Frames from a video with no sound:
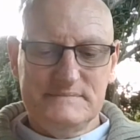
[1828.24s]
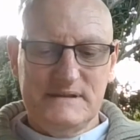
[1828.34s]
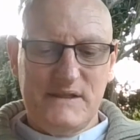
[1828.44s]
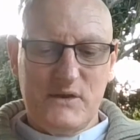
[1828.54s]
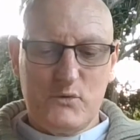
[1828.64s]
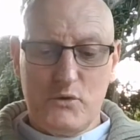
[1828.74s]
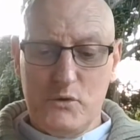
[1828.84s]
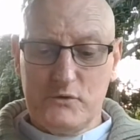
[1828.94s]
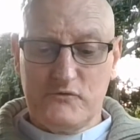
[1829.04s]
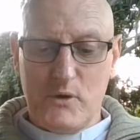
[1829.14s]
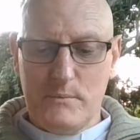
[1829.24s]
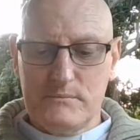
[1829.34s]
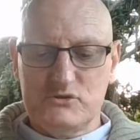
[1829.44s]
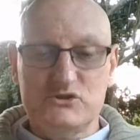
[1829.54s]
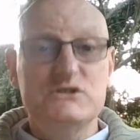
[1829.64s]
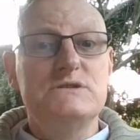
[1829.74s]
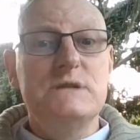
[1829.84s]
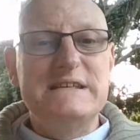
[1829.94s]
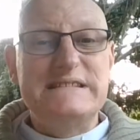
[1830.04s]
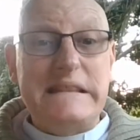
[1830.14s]
Another quote from
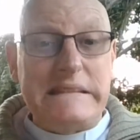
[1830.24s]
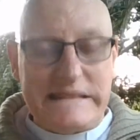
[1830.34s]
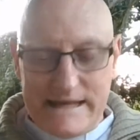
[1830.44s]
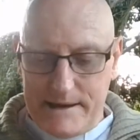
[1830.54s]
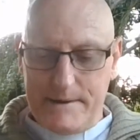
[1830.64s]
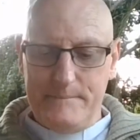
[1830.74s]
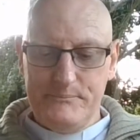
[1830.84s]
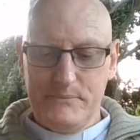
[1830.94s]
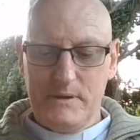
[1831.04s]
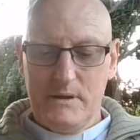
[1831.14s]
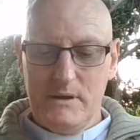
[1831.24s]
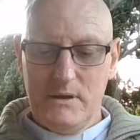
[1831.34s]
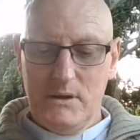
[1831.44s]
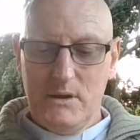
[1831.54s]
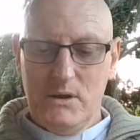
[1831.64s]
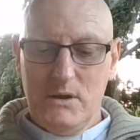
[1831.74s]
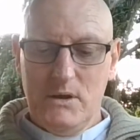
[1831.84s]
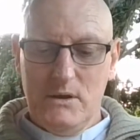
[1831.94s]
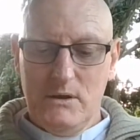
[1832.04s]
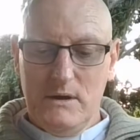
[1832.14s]
Cynthia,
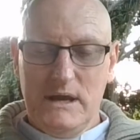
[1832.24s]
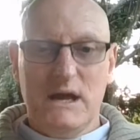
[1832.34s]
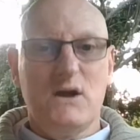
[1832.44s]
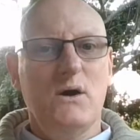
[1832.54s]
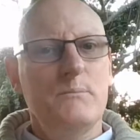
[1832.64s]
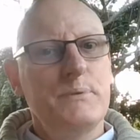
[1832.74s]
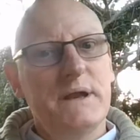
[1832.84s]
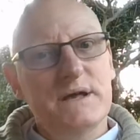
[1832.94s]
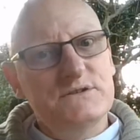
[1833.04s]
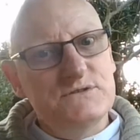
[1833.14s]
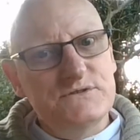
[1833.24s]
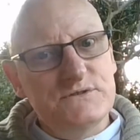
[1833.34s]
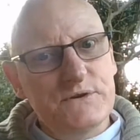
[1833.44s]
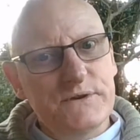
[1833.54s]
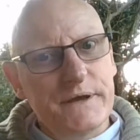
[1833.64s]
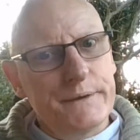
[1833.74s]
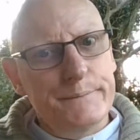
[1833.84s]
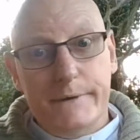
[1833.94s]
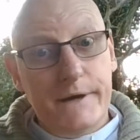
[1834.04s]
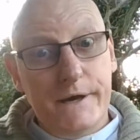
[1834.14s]
and I can't pronounce her surname.
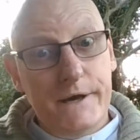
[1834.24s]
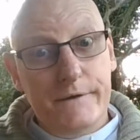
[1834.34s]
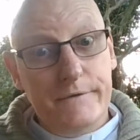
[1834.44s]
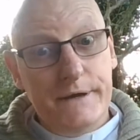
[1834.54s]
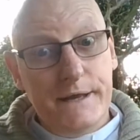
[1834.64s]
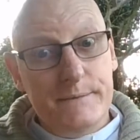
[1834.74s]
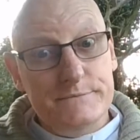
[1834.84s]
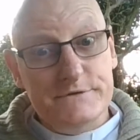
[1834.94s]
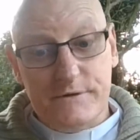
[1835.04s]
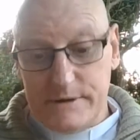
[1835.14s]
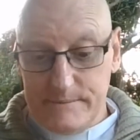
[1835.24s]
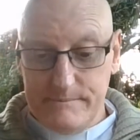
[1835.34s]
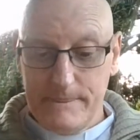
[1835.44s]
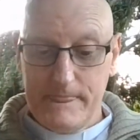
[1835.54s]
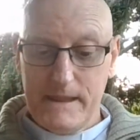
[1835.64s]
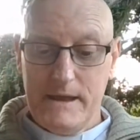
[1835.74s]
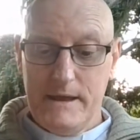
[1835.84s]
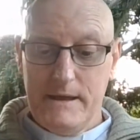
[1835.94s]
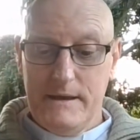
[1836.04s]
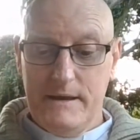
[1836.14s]
I really am sorry.
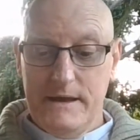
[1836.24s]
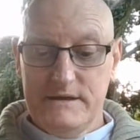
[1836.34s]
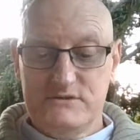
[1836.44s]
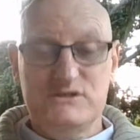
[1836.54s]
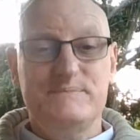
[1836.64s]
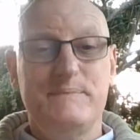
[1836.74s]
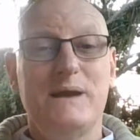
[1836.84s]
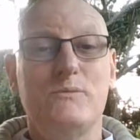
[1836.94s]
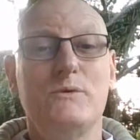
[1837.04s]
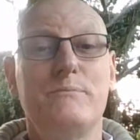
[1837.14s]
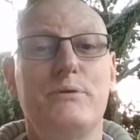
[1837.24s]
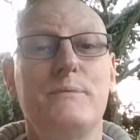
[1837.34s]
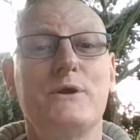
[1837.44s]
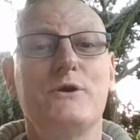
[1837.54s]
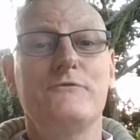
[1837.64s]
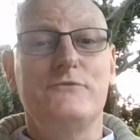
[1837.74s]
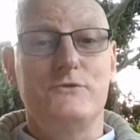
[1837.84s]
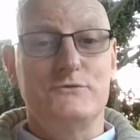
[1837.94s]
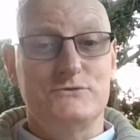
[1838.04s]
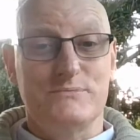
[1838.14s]
And to spell it will probably
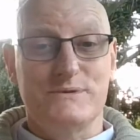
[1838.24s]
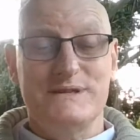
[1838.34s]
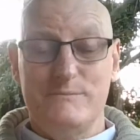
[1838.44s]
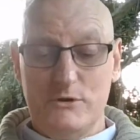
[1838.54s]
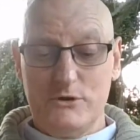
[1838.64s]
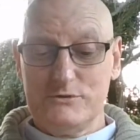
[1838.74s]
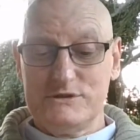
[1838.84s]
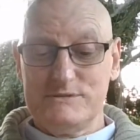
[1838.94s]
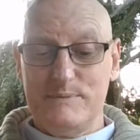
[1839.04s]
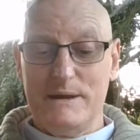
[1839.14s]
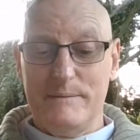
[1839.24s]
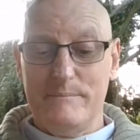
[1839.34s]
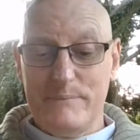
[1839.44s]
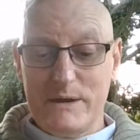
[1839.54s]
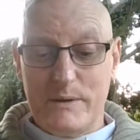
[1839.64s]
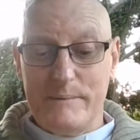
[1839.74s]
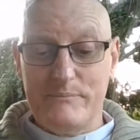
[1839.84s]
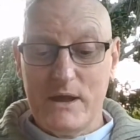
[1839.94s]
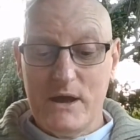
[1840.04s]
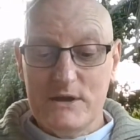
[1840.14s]
confuse you because I'm not a good speller. But anyway,
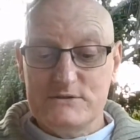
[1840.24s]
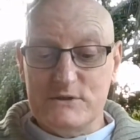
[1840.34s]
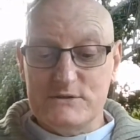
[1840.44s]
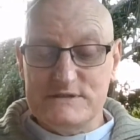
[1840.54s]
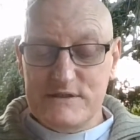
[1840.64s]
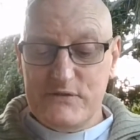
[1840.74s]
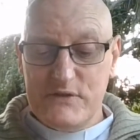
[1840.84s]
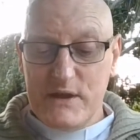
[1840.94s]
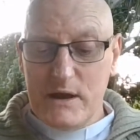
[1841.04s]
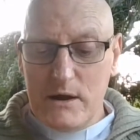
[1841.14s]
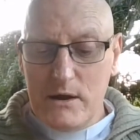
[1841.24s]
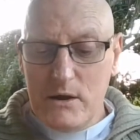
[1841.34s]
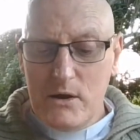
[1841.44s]
so Cynthia